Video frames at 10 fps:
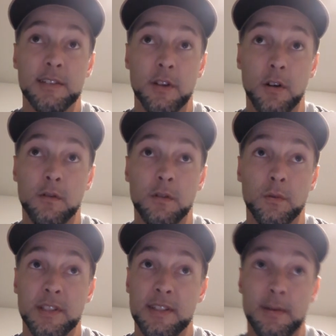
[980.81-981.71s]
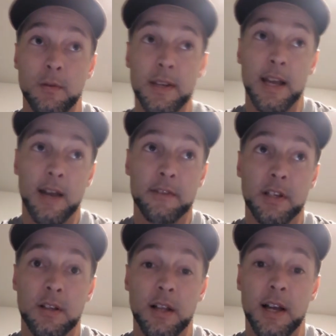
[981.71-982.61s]
is over and we see what we have in the
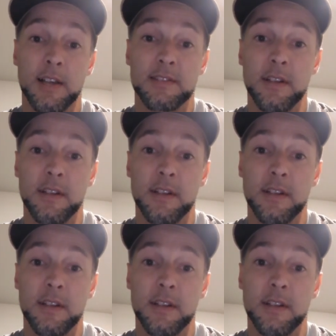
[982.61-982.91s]
class,